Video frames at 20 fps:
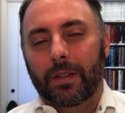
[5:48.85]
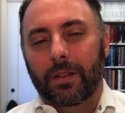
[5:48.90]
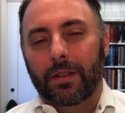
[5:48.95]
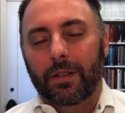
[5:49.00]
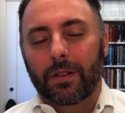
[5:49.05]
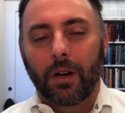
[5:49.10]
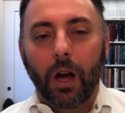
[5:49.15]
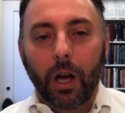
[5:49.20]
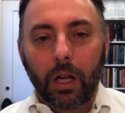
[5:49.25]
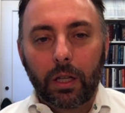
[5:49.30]
in
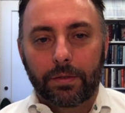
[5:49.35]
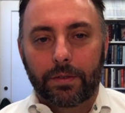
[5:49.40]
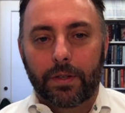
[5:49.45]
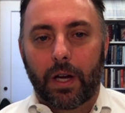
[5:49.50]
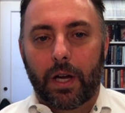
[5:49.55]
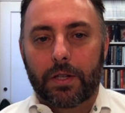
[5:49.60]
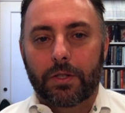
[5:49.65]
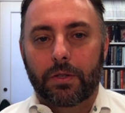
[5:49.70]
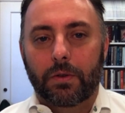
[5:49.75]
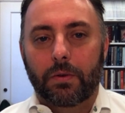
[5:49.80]
all of
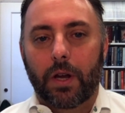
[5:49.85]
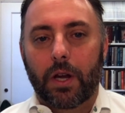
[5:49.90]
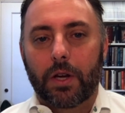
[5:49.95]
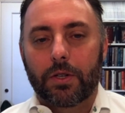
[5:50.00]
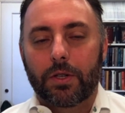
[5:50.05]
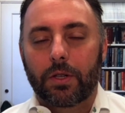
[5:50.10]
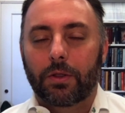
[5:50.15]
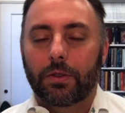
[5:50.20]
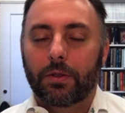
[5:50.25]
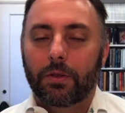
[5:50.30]
God's
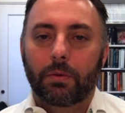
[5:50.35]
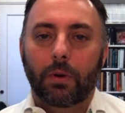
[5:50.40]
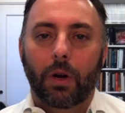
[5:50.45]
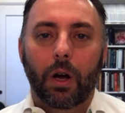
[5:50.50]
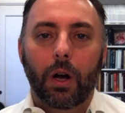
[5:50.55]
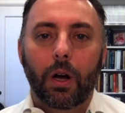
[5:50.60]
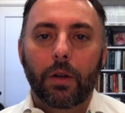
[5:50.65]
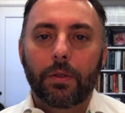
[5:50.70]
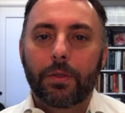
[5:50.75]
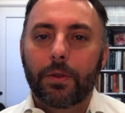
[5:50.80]
creation through
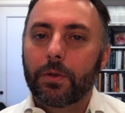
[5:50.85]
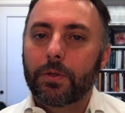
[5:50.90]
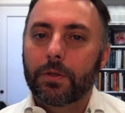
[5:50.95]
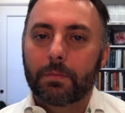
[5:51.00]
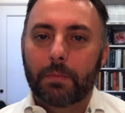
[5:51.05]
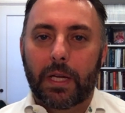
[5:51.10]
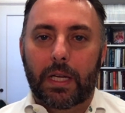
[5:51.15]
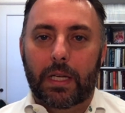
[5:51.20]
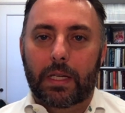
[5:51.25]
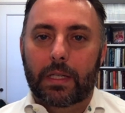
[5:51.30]
all those
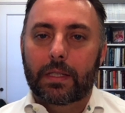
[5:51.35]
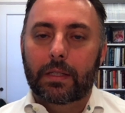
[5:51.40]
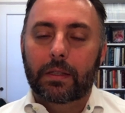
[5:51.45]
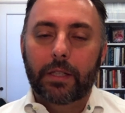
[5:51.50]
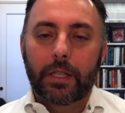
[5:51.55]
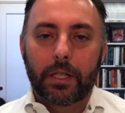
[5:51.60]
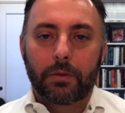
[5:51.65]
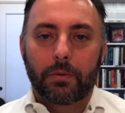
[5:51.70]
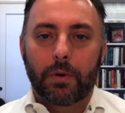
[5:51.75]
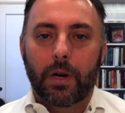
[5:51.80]
means:
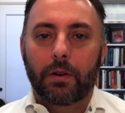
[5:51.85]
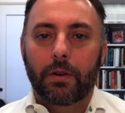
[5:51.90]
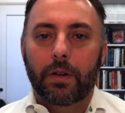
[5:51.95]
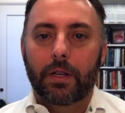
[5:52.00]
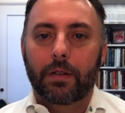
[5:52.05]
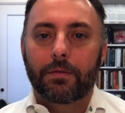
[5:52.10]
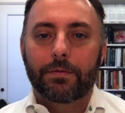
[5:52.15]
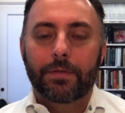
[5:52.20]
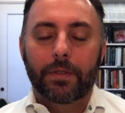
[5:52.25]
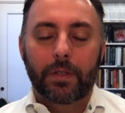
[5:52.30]
literary,
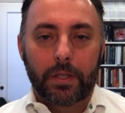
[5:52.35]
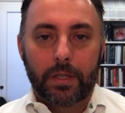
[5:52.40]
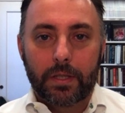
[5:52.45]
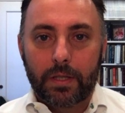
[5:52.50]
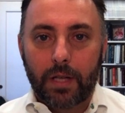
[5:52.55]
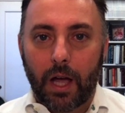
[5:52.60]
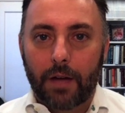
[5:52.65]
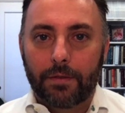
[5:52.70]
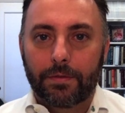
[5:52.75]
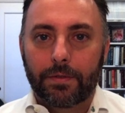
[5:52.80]

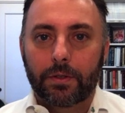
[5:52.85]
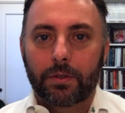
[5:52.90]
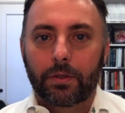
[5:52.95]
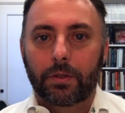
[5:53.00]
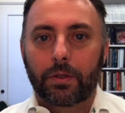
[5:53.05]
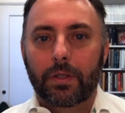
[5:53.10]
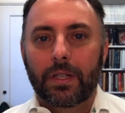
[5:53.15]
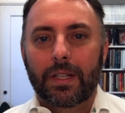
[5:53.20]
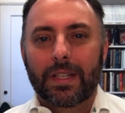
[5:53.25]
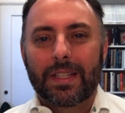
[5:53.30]

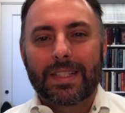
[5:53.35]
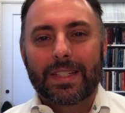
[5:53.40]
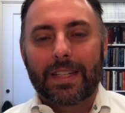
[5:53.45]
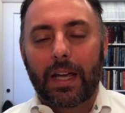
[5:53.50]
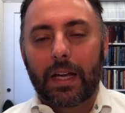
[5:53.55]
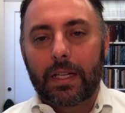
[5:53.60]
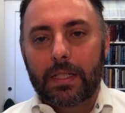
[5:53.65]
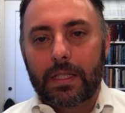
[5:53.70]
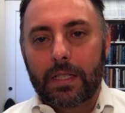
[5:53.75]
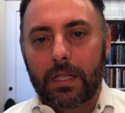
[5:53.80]
philosophical,
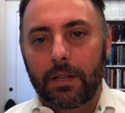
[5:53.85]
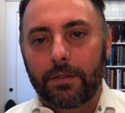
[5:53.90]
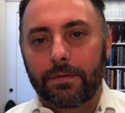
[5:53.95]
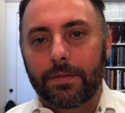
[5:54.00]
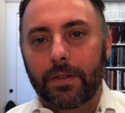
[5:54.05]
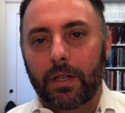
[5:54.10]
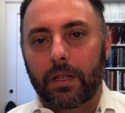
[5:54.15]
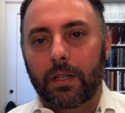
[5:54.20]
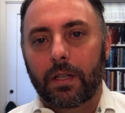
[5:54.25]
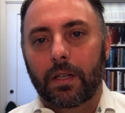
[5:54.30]

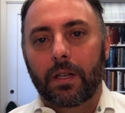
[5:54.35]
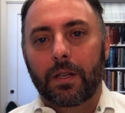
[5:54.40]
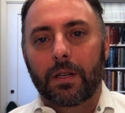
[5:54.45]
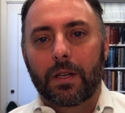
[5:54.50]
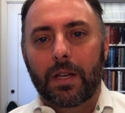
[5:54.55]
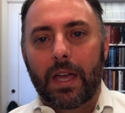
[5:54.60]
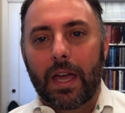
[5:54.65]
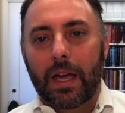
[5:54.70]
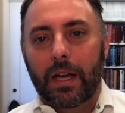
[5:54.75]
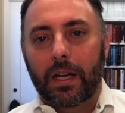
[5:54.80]
scientific,
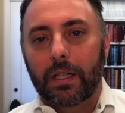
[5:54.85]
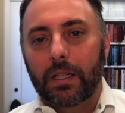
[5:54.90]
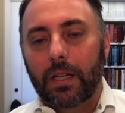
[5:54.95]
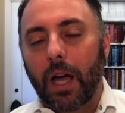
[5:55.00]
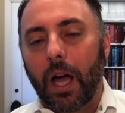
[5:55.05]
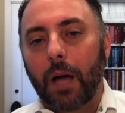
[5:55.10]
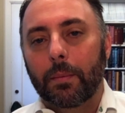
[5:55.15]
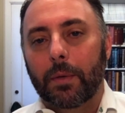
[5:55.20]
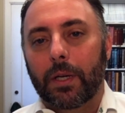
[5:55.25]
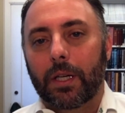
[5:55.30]

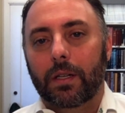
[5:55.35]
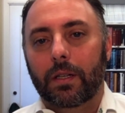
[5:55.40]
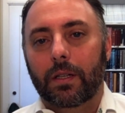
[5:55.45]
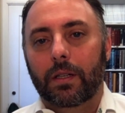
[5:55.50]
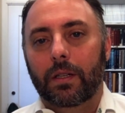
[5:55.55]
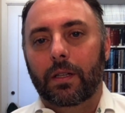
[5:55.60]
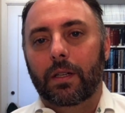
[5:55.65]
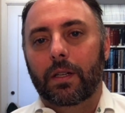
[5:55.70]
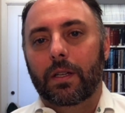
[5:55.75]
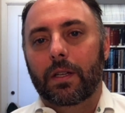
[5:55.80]
economic,
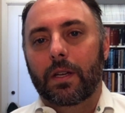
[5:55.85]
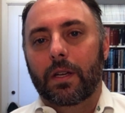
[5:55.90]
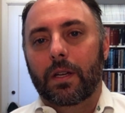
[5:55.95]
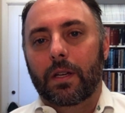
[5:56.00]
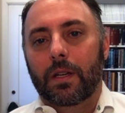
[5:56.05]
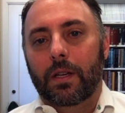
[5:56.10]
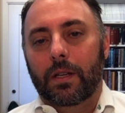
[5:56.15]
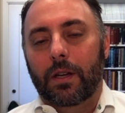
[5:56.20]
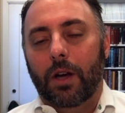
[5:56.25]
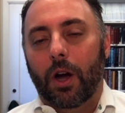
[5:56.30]

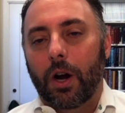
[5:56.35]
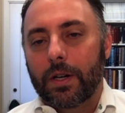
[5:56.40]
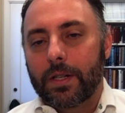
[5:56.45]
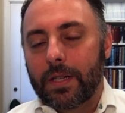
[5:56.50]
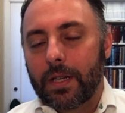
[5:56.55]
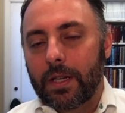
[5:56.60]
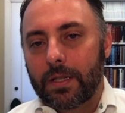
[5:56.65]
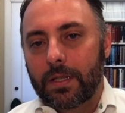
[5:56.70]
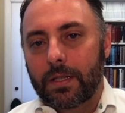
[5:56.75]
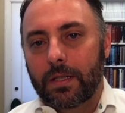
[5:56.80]

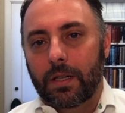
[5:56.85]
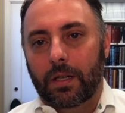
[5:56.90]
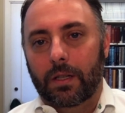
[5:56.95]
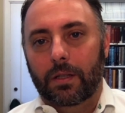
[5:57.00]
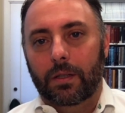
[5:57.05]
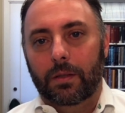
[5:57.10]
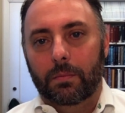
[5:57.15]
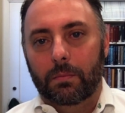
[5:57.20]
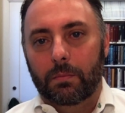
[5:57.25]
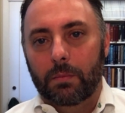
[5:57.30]
artistic,
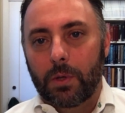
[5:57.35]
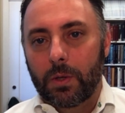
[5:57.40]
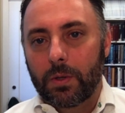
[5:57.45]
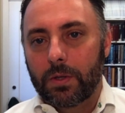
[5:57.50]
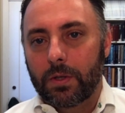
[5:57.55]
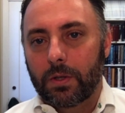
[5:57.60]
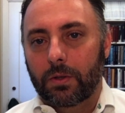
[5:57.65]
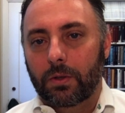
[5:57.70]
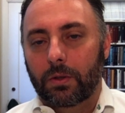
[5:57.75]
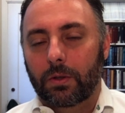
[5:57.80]

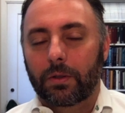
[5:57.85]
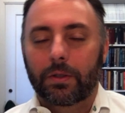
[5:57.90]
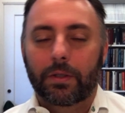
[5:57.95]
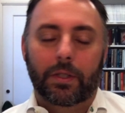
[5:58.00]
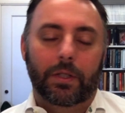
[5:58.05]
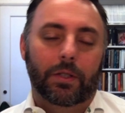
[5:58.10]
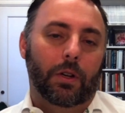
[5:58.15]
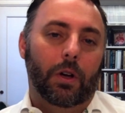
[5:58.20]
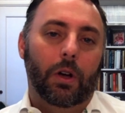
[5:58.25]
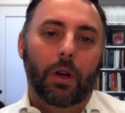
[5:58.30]
musical,
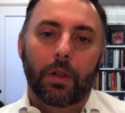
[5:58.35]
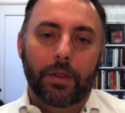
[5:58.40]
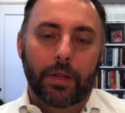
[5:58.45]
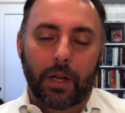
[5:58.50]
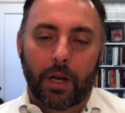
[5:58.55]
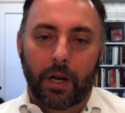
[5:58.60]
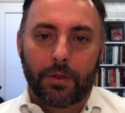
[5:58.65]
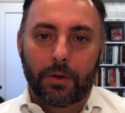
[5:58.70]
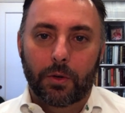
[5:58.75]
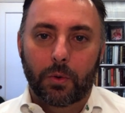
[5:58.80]
and all the
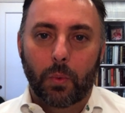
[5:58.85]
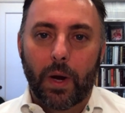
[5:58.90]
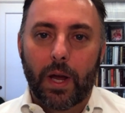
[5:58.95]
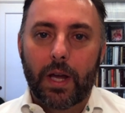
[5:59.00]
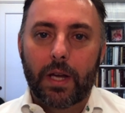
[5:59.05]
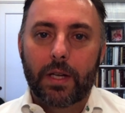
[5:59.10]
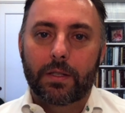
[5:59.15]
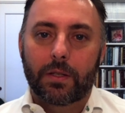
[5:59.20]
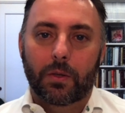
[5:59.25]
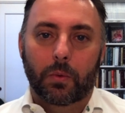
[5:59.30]
other
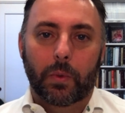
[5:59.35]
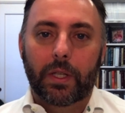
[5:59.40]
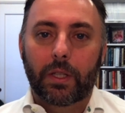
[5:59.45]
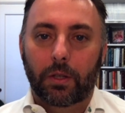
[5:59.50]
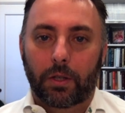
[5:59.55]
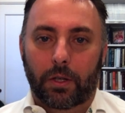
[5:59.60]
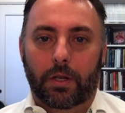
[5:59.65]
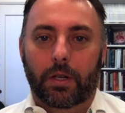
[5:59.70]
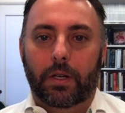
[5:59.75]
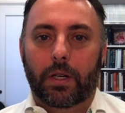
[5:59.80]
ways that we
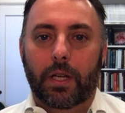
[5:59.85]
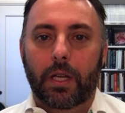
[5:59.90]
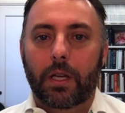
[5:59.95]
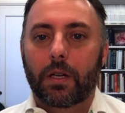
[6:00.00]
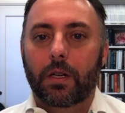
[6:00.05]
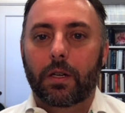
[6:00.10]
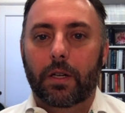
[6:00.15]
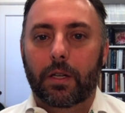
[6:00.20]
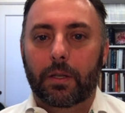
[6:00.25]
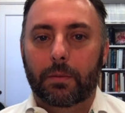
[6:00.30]
learn
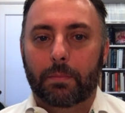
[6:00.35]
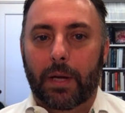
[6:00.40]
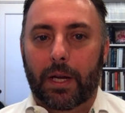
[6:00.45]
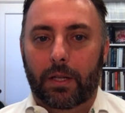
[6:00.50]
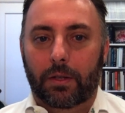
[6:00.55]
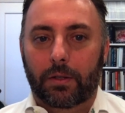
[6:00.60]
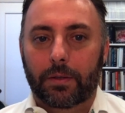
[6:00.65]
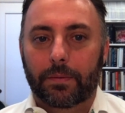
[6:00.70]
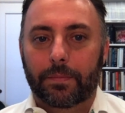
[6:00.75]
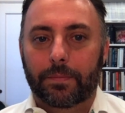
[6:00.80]
here at
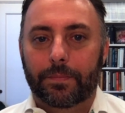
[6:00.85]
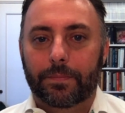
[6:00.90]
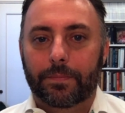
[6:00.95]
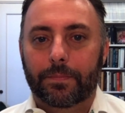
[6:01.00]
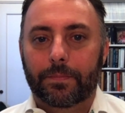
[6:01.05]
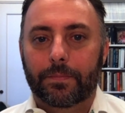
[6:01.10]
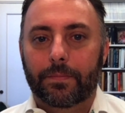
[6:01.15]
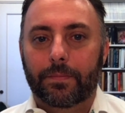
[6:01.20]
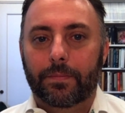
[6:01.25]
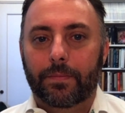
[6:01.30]
Baylor.
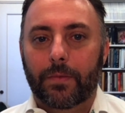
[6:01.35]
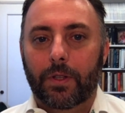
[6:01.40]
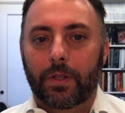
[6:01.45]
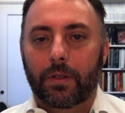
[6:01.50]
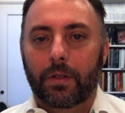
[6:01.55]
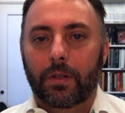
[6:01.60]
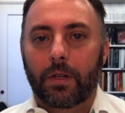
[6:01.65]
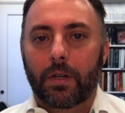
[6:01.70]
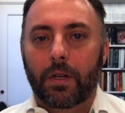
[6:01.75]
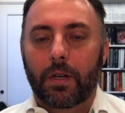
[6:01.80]

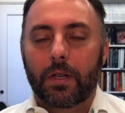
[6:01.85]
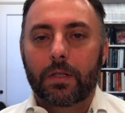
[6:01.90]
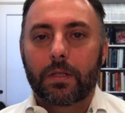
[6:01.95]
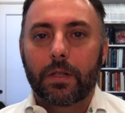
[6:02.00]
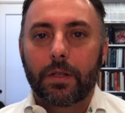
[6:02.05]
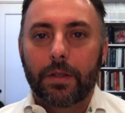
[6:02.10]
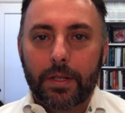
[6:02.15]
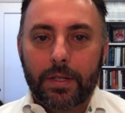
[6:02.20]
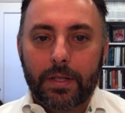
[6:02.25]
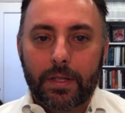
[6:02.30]
To
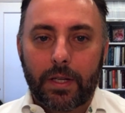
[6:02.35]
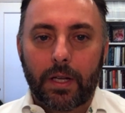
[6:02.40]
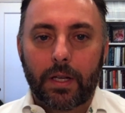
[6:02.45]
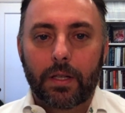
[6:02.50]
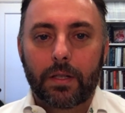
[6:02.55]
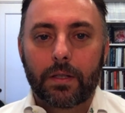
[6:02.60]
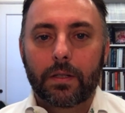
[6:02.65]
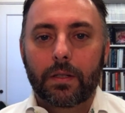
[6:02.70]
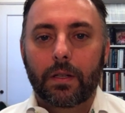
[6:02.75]
this end,